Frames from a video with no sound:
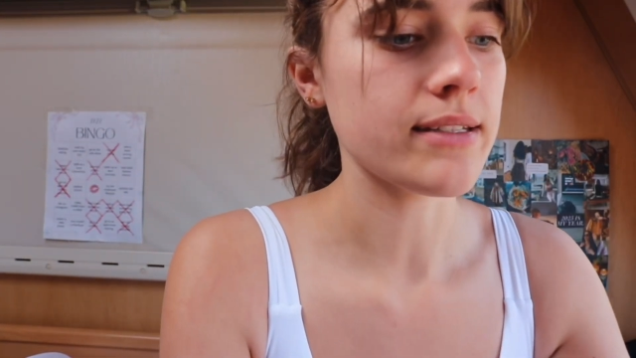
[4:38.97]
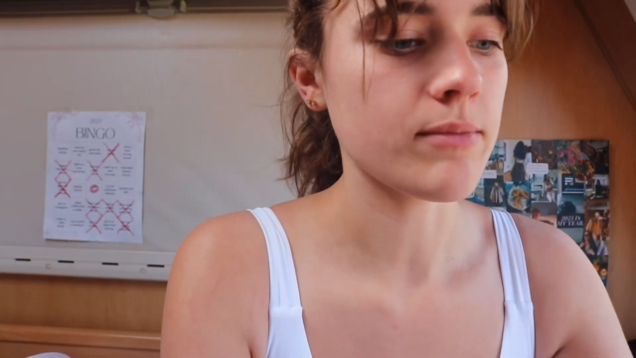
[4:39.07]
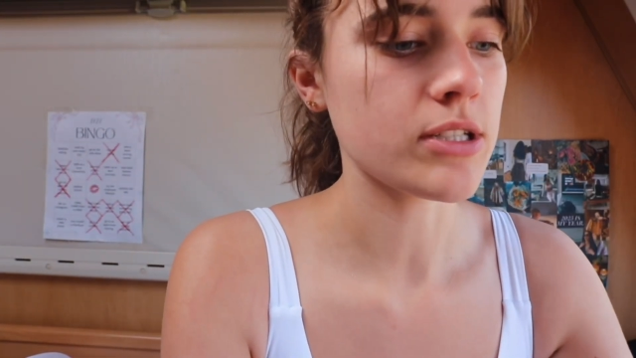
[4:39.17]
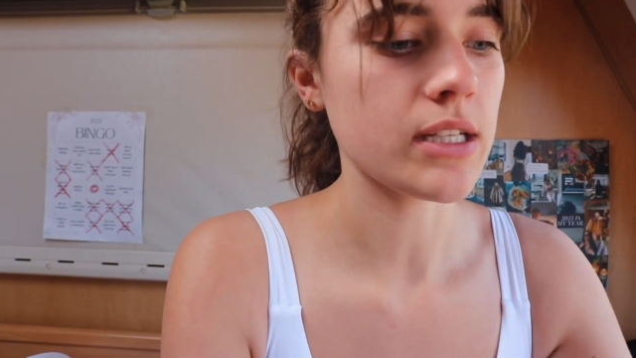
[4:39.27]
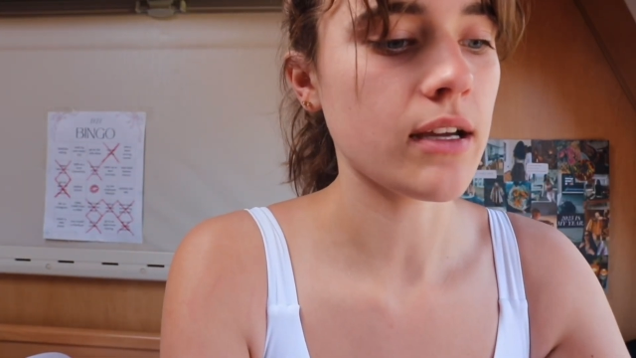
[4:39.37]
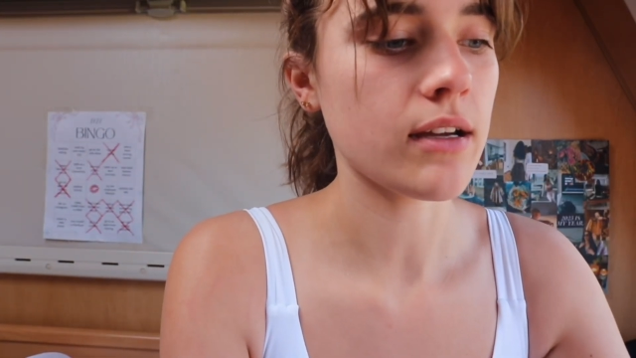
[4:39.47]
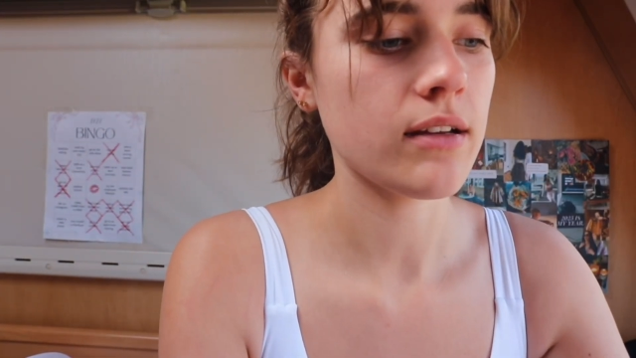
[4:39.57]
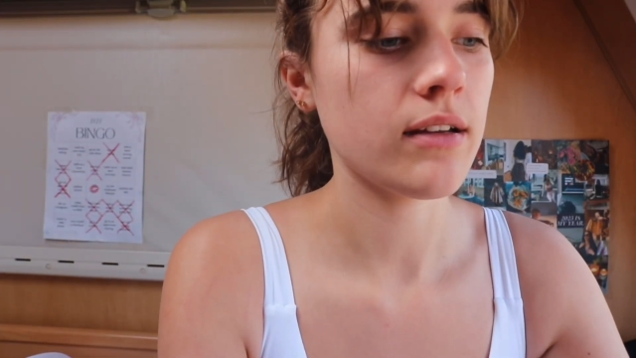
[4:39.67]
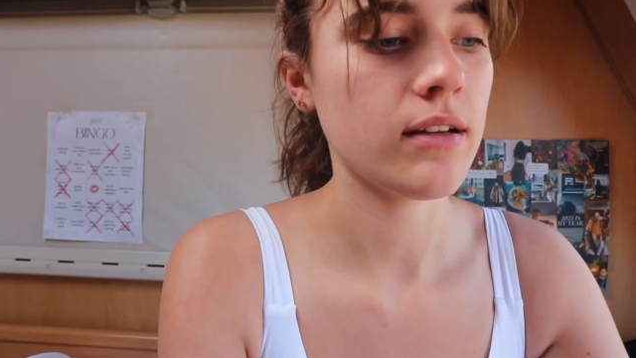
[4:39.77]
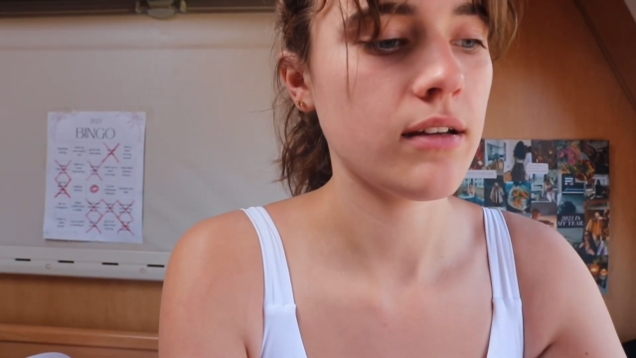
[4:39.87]
I'm just like,
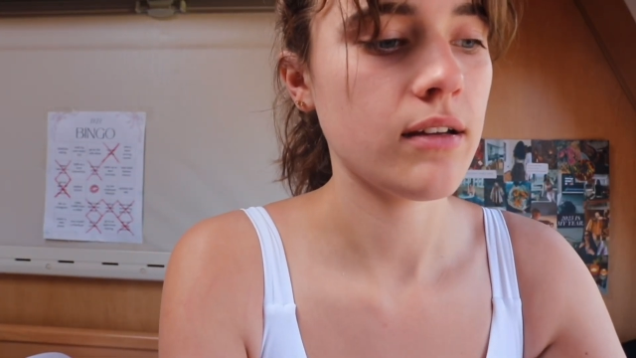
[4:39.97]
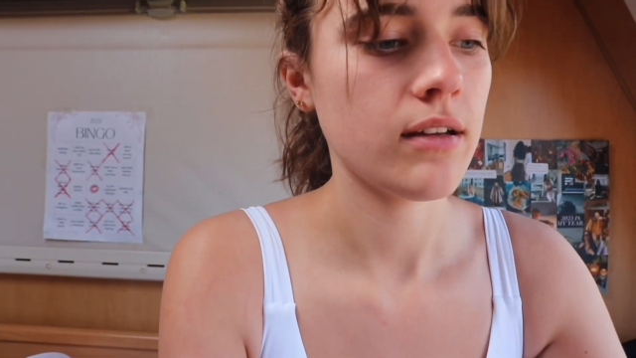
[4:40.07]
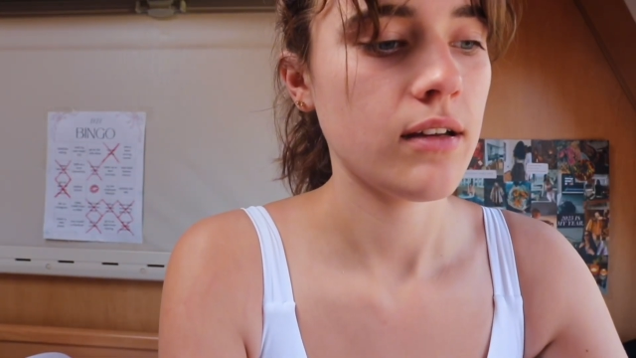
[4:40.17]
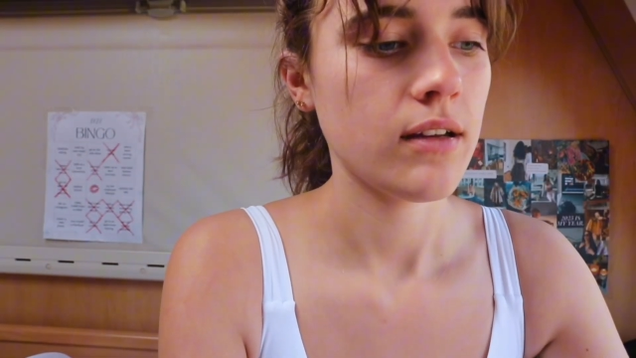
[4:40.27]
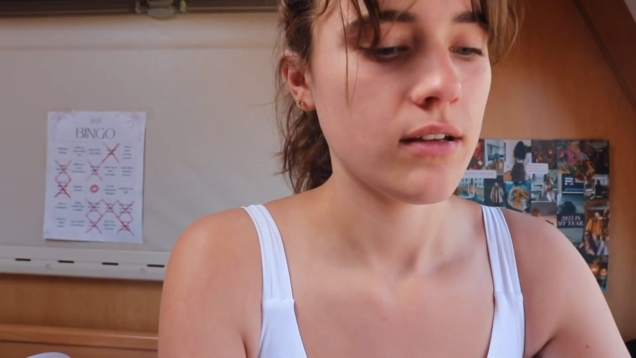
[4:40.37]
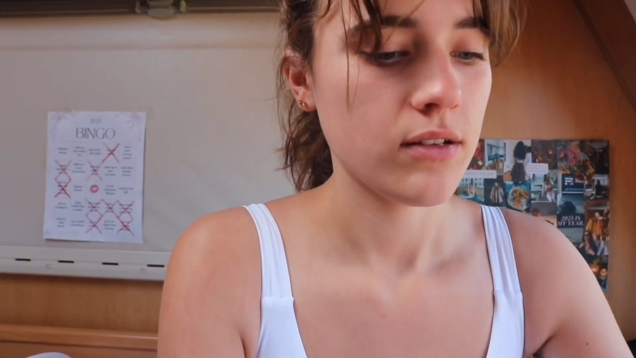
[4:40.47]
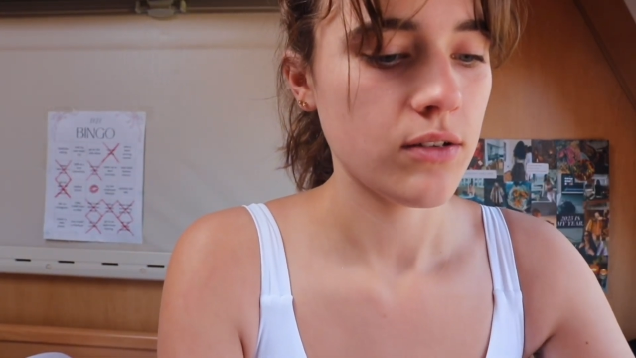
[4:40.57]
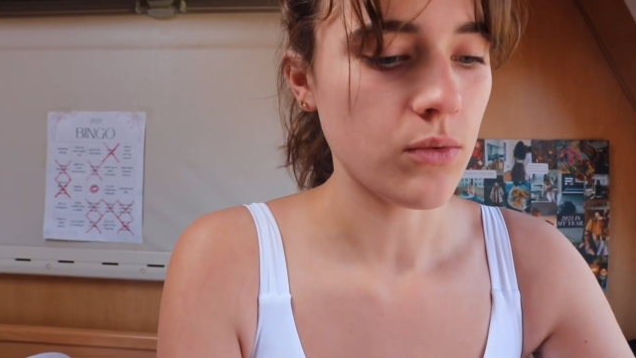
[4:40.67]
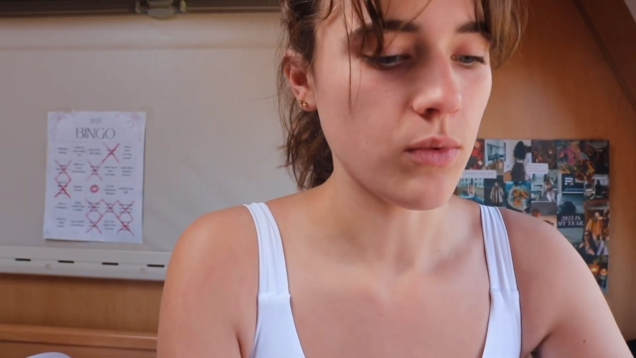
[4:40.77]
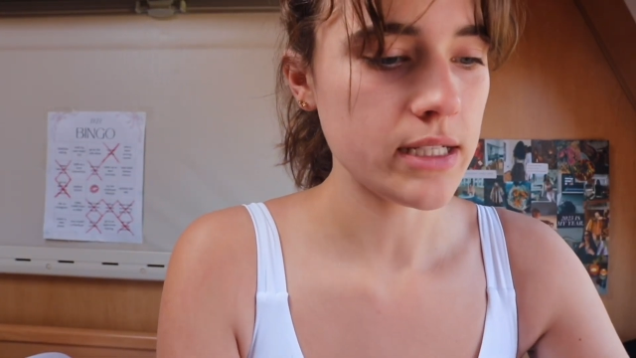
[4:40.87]

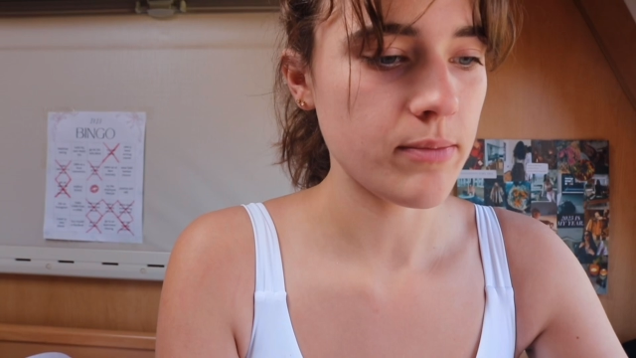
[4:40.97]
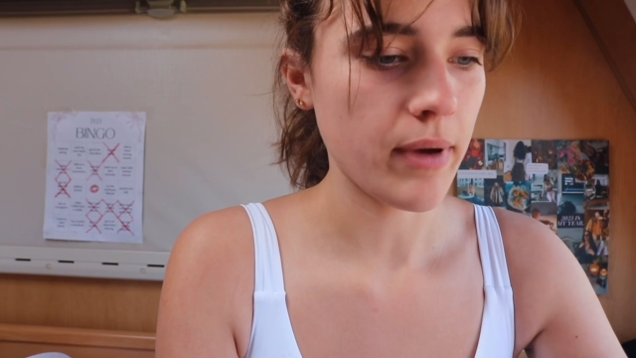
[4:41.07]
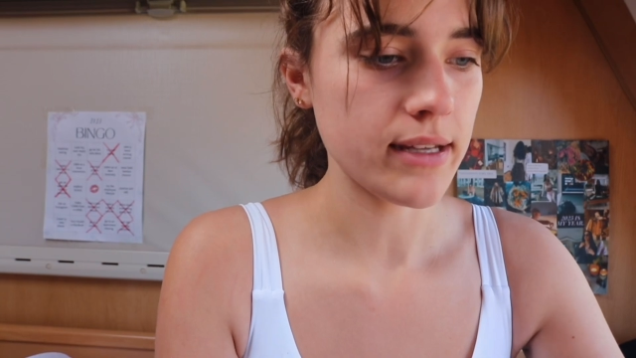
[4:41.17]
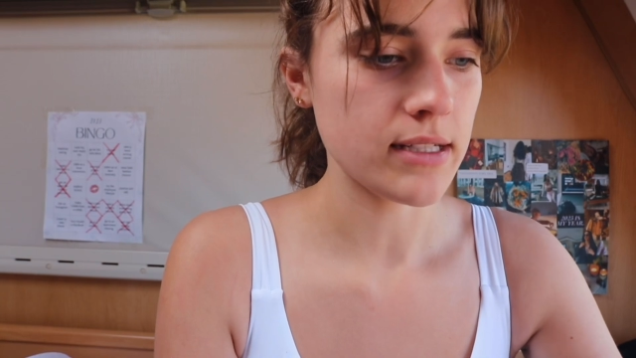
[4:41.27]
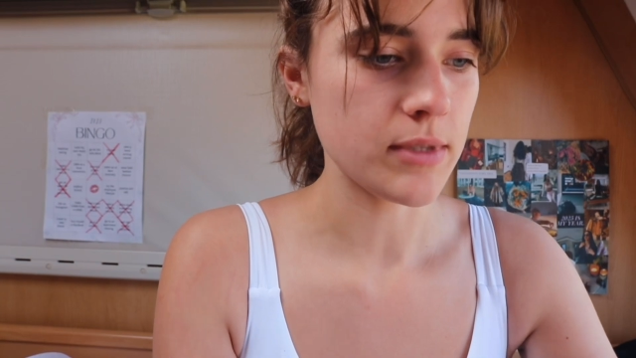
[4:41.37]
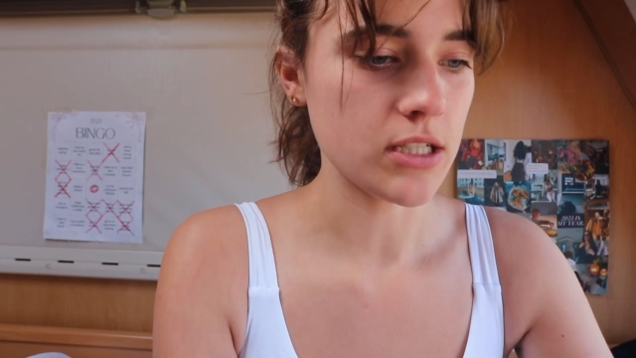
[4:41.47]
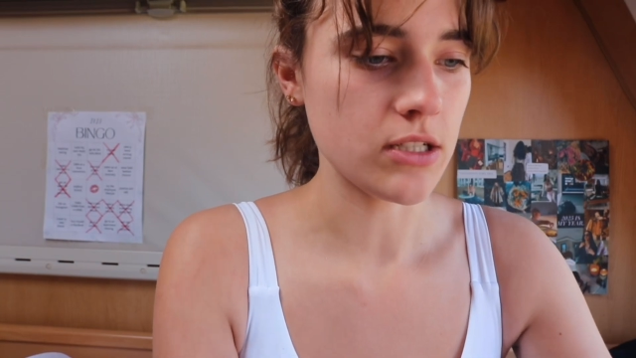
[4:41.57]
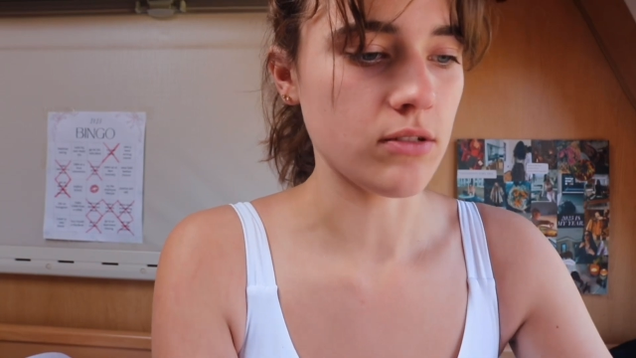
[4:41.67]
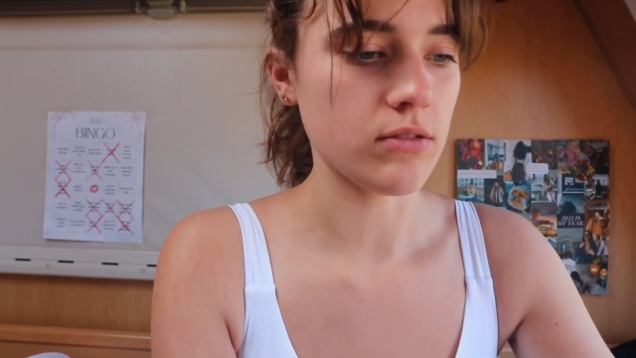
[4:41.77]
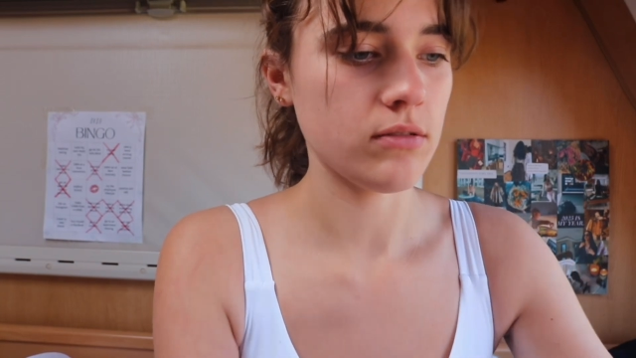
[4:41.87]
what did past me
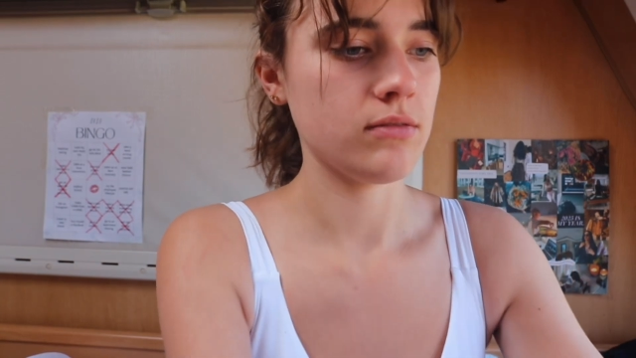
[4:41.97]
do?